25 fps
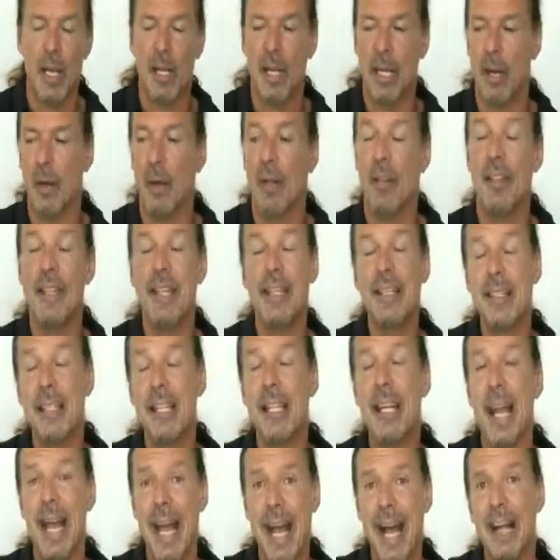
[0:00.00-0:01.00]
Now, this
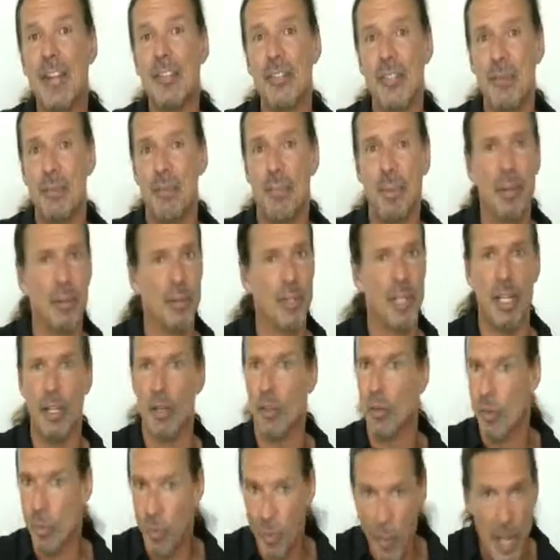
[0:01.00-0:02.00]
can actually build
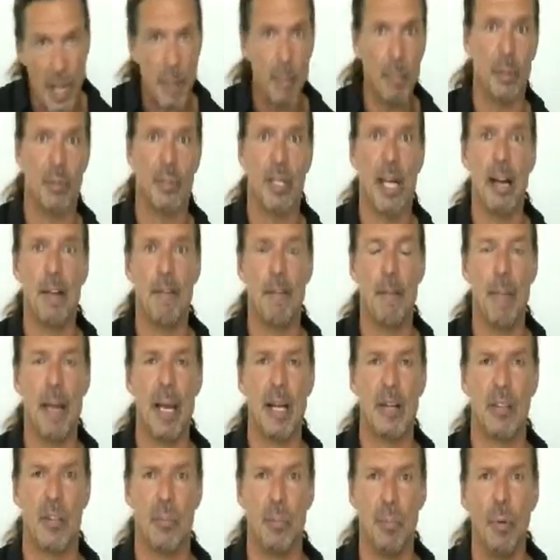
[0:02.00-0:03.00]
incredible
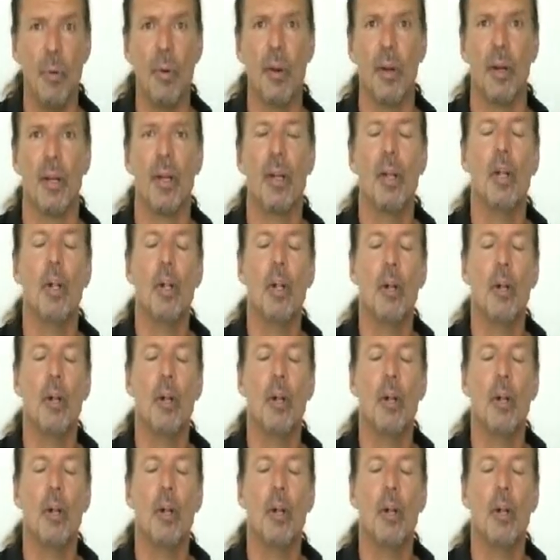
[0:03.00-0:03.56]
diaphragmatic support,